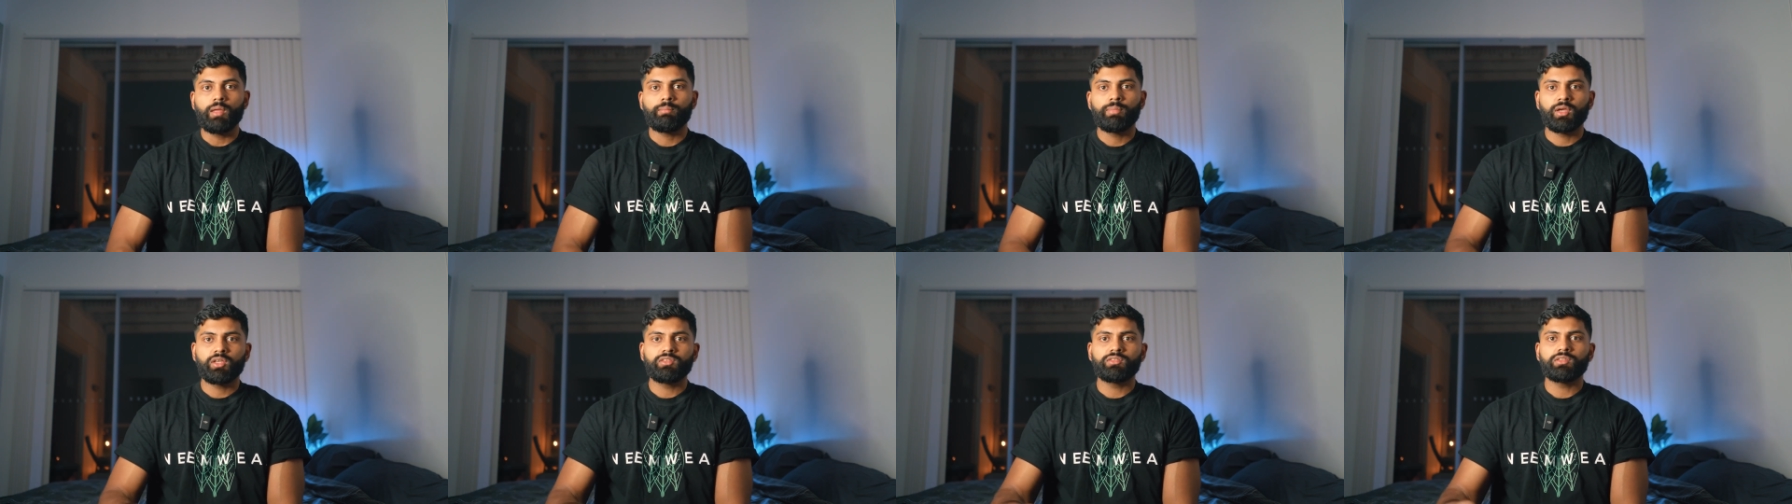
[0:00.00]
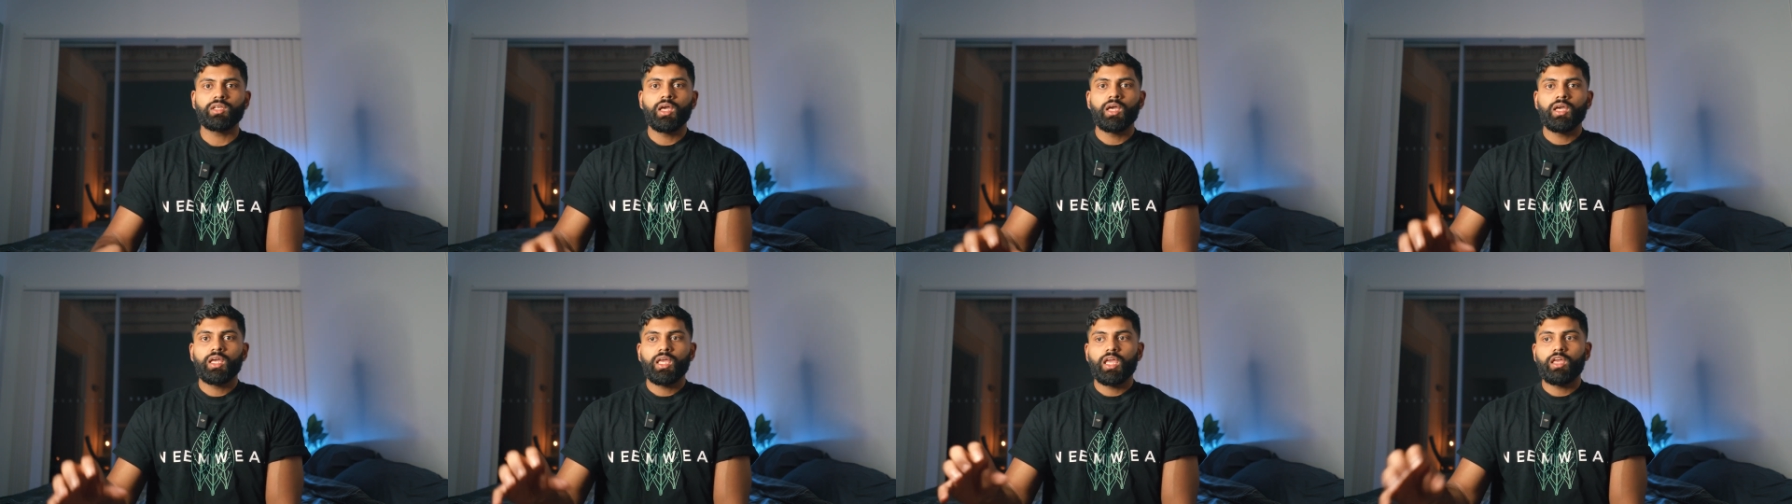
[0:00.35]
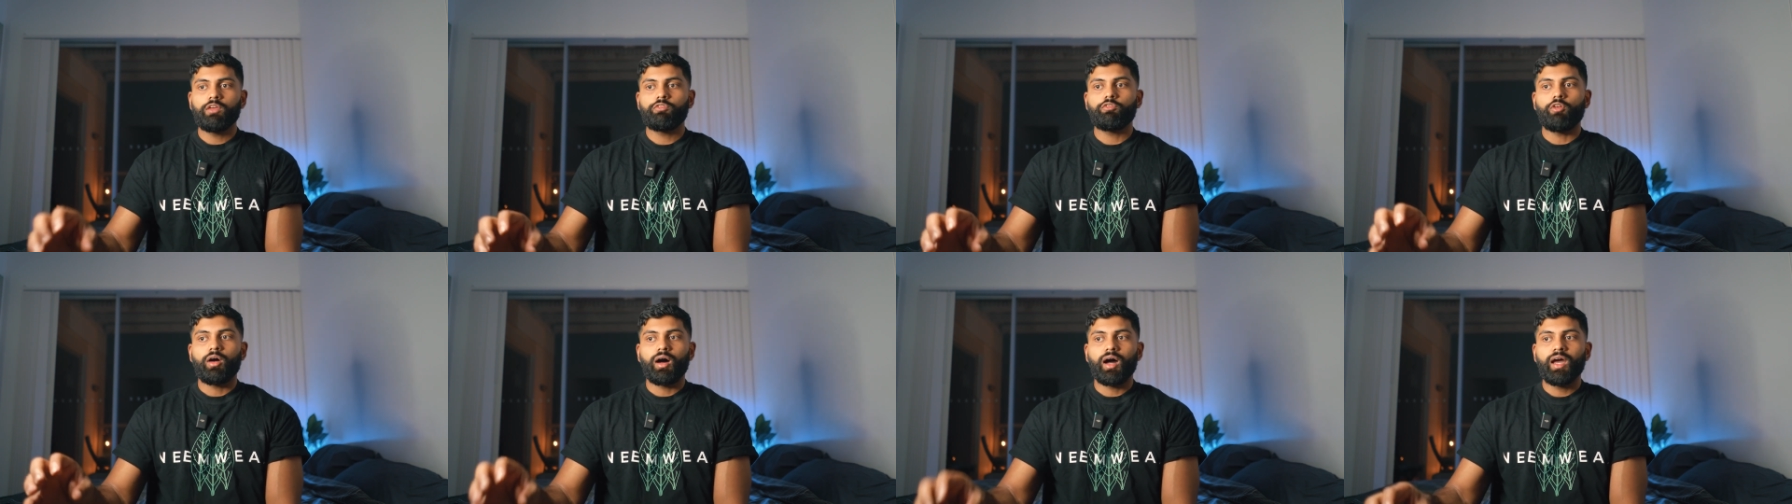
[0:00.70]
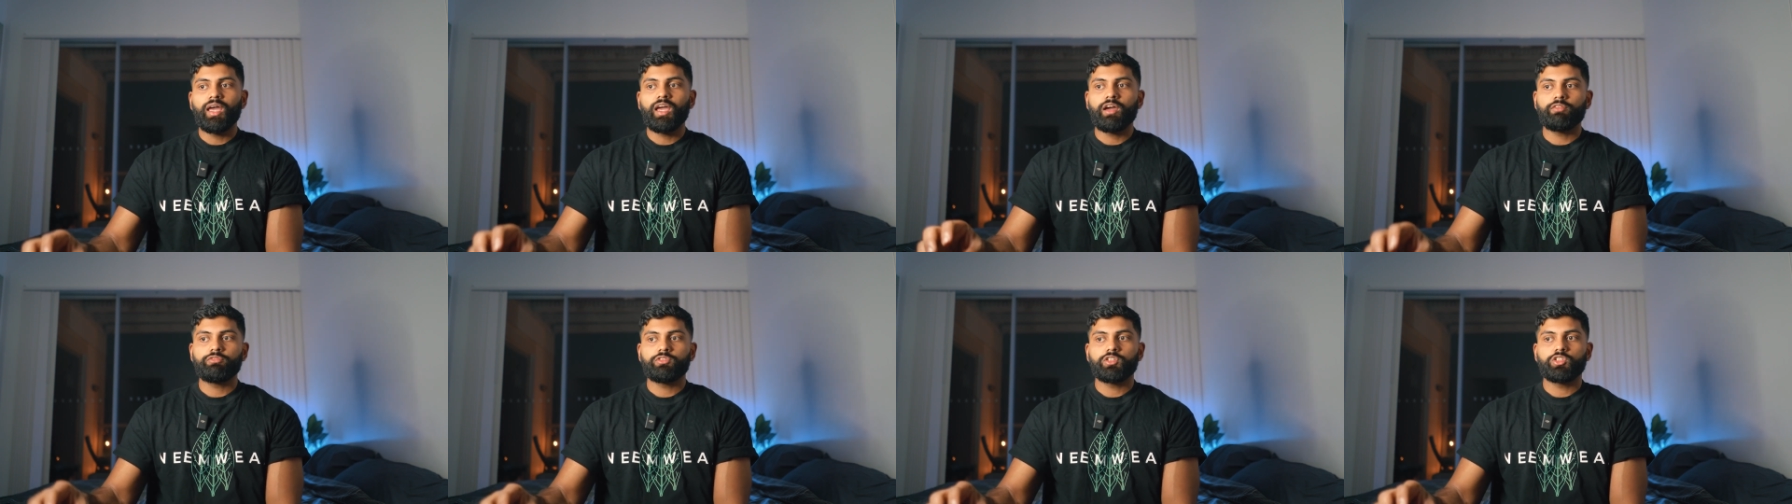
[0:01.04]
Because if
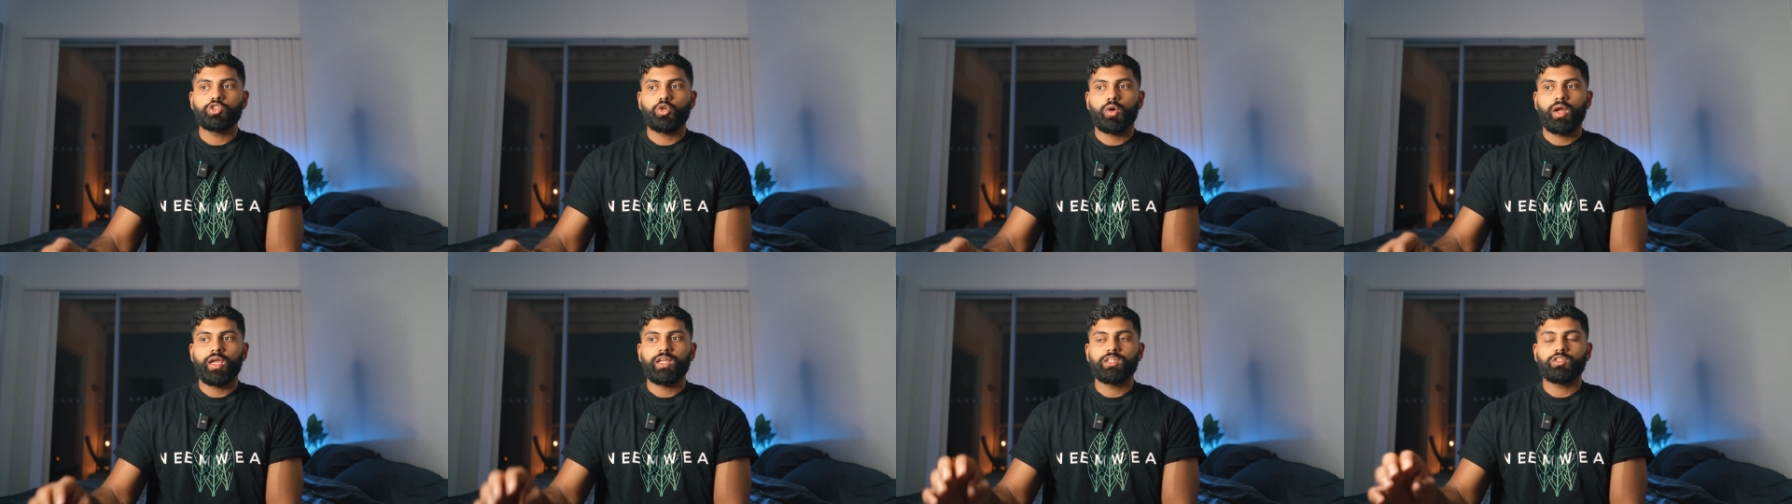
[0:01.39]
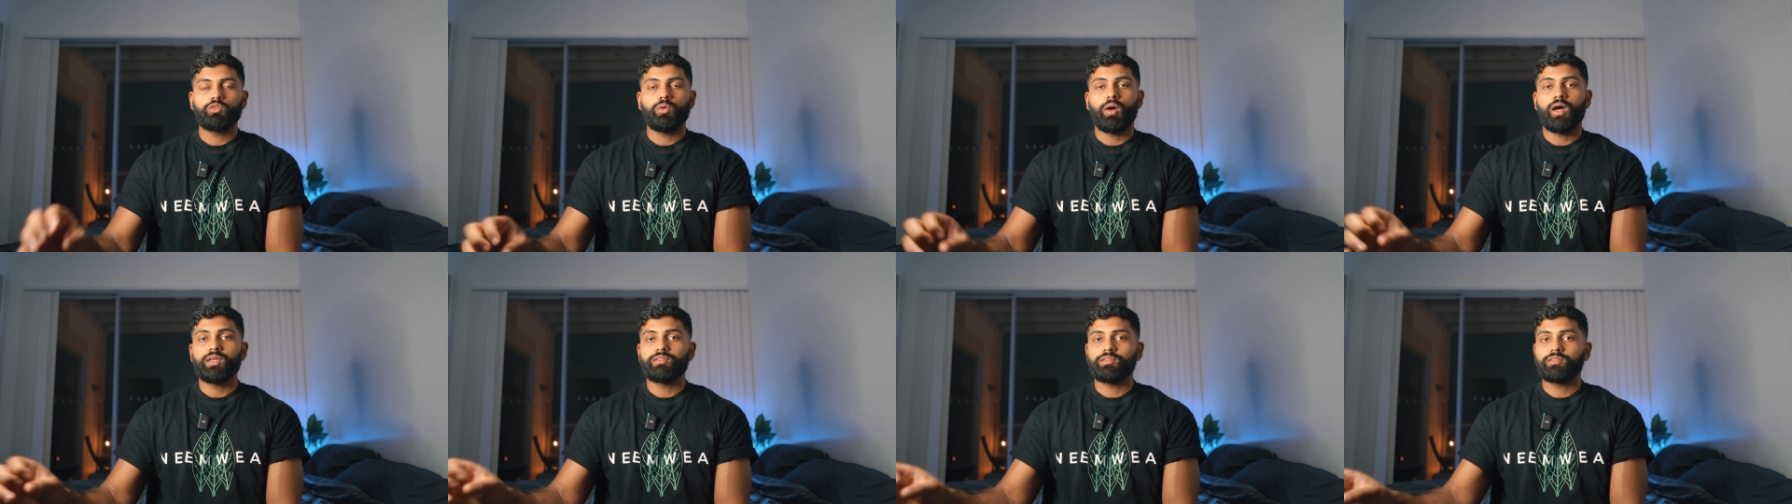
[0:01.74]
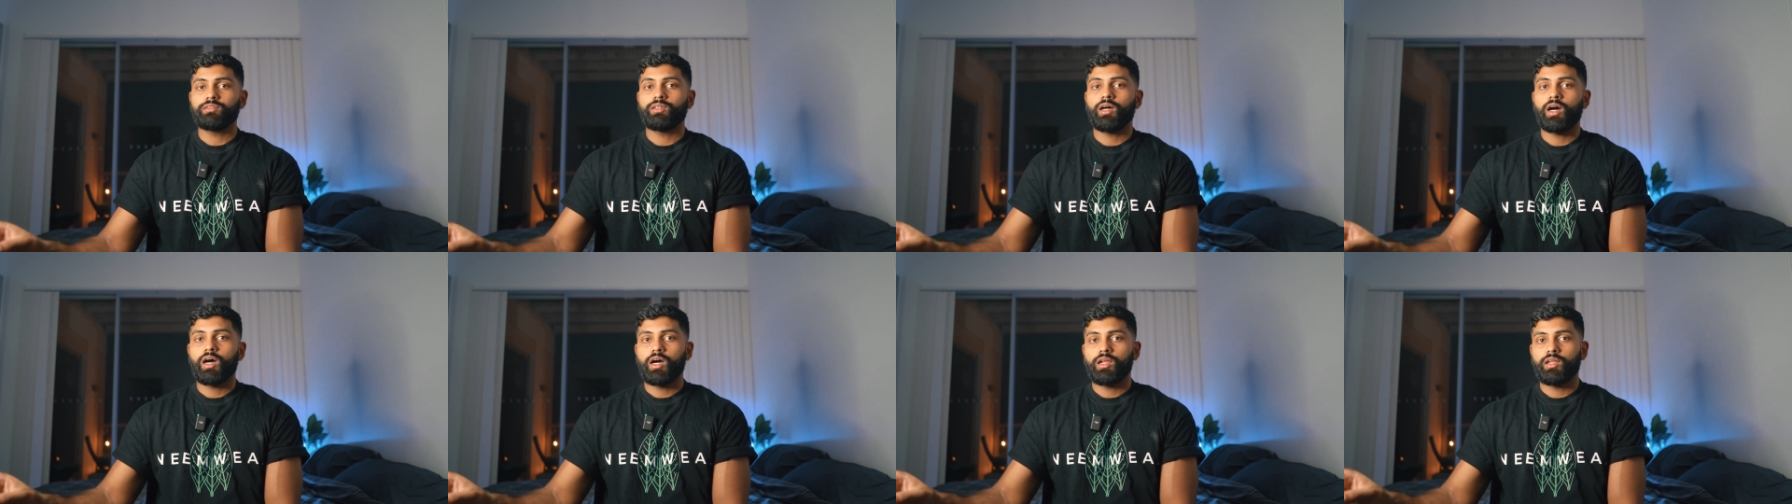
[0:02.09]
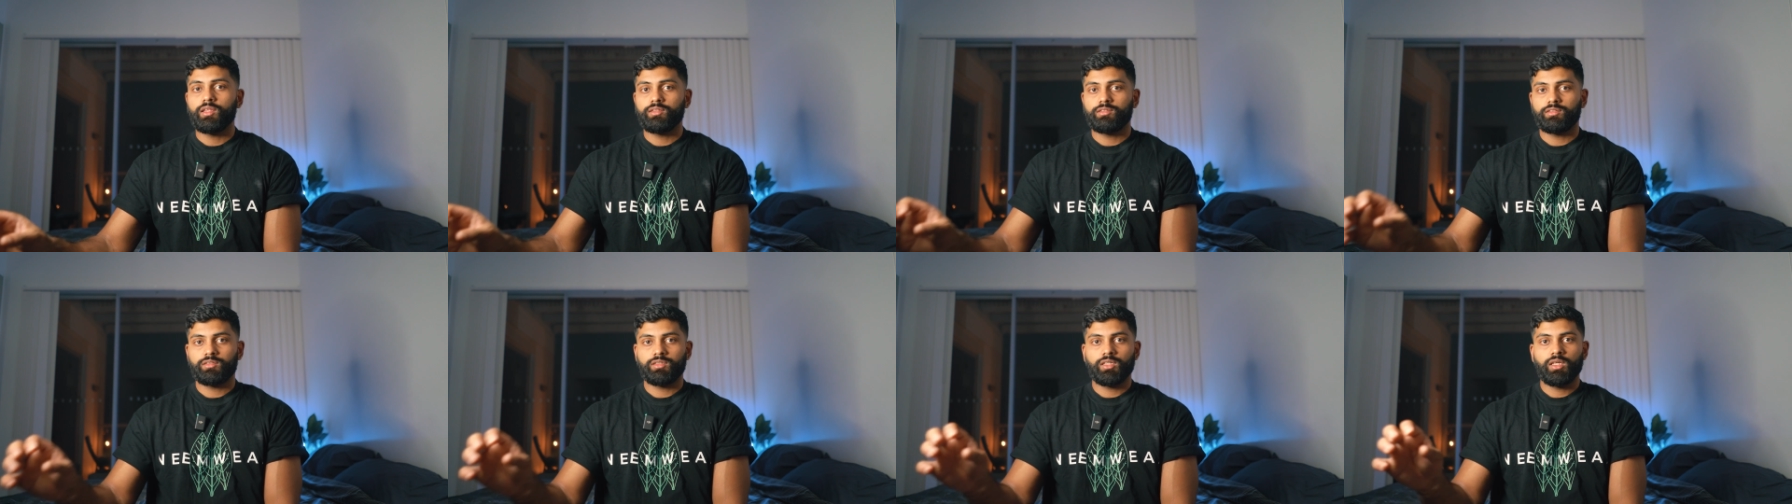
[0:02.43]
I have to train twice as hard
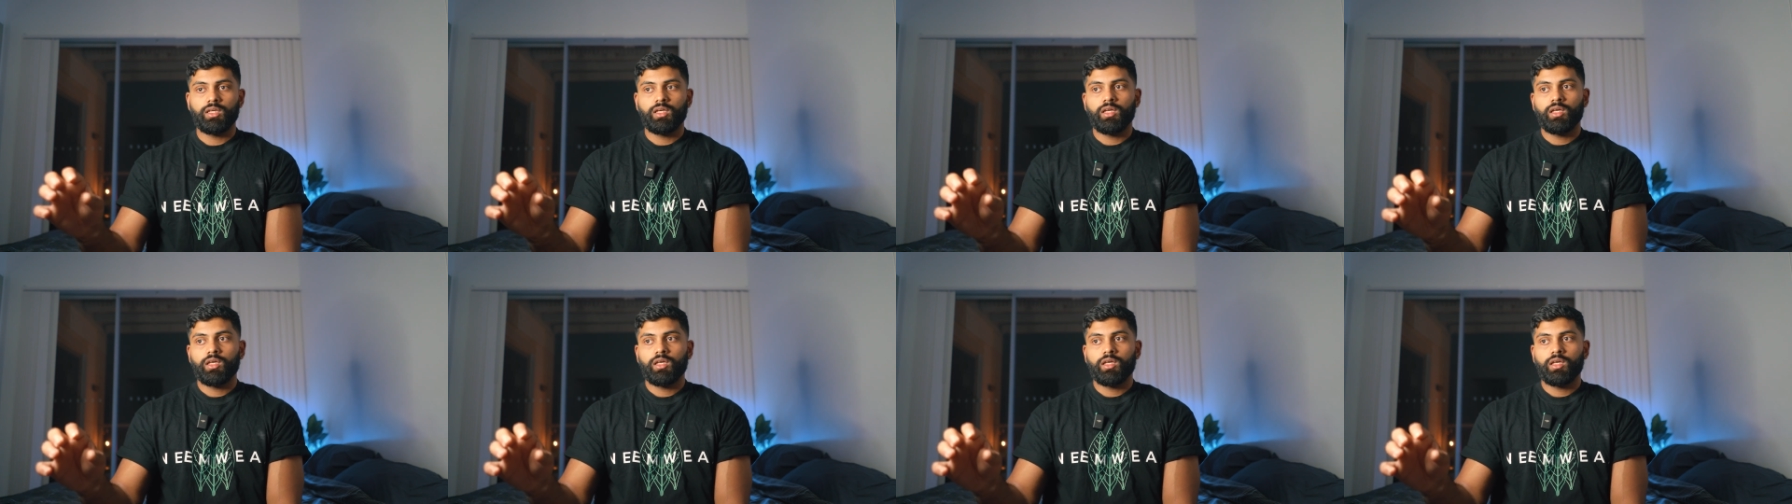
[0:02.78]
as,